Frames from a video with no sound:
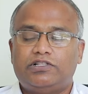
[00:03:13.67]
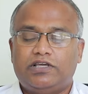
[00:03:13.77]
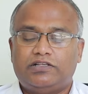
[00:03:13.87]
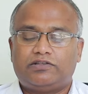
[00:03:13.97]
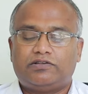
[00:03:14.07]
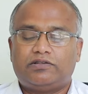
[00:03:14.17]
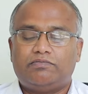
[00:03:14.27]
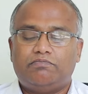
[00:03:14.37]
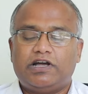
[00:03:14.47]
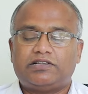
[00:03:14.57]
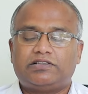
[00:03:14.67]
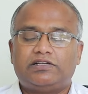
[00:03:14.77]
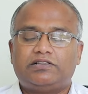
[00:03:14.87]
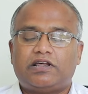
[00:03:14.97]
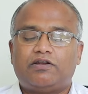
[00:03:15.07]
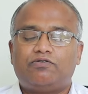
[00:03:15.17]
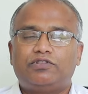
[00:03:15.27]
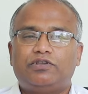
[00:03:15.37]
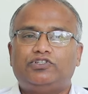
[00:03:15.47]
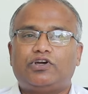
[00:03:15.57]
there's muscles
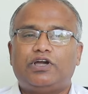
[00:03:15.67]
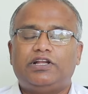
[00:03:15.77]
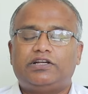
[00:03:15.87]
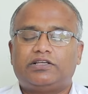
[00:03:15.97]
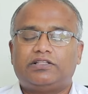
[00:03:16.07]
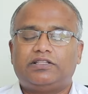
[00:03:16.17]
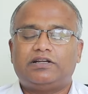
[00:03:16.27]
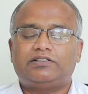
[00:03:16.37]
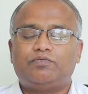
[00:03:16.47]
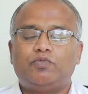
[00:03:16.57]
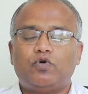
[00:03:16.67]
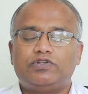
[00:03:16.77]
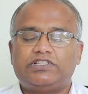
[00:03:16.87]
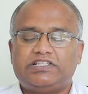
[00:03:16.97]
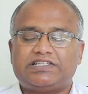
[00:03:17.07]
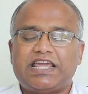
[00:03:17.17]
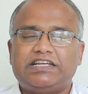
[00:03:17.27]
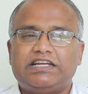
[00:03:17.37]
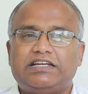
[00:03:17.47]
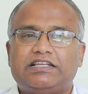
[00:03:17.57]
around the joint, that is the bones, is
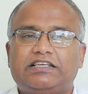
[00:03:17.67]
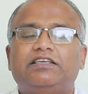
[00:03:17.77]
tightened.